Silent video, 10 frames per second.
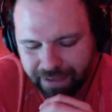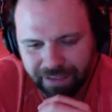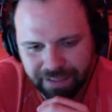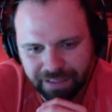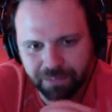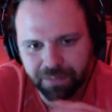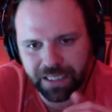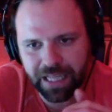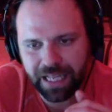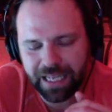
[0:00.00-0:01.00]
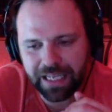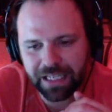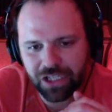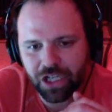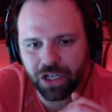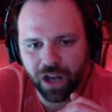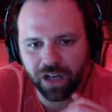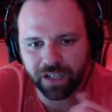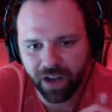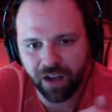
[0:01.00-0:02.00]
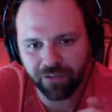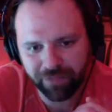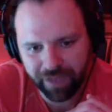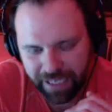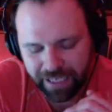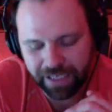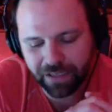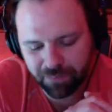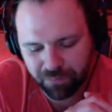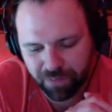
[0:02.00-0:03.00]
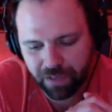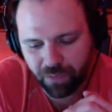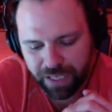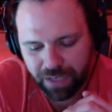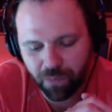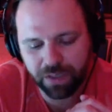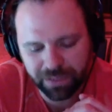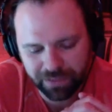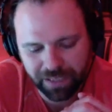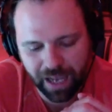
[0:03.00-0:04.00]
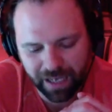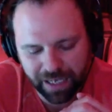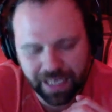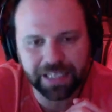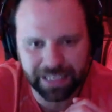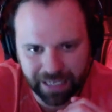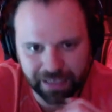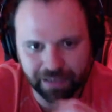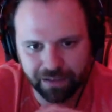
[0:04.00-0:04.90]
something that he can turn on and off. He can, when he wants a sack, he can get it.